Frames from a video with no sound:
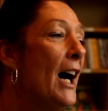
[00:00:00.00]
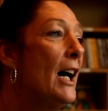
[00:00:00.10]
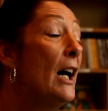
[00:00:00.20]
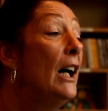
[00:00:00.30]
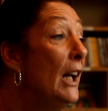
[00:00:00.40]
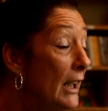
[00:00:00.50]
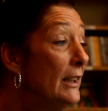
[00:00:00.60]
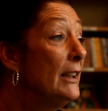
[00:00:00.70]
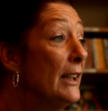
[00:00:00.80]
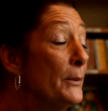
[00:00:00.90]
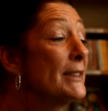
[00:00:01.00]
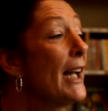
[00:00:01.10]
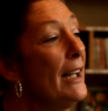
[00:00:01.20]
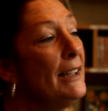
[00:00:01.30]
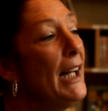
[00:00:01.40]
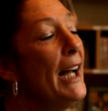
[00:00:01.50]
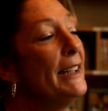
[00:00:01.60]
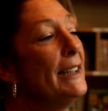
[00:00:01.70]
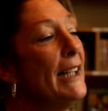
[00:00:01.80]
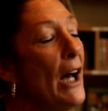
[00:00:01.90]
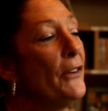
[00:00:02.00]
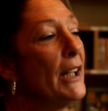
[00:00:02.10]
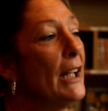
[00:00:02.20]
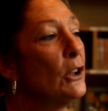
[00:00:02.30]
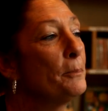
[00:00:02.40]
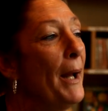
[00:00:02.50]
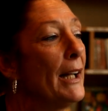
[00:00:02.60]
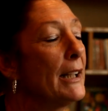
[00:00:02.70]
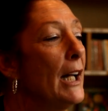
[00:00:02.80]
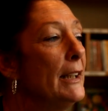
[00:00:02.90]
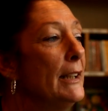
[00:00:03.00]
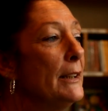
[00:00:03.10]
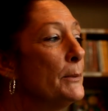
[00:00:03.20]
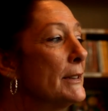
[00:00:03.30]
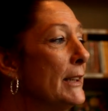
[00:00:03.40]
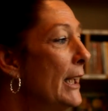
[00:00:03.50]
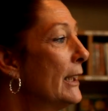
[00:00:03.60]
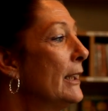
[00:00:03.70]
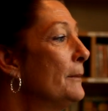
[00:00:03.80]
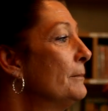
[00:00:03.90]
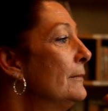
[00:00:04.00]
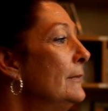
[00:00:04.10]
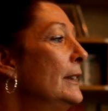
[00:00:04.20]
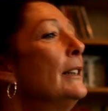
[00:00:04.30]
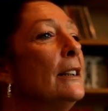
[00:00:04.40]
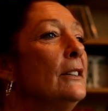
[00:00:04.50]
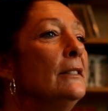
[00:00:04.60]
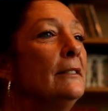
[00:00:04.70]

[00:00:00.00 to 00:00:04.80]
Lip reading: And it was kind of, now that I look back on it, it was like him, you know,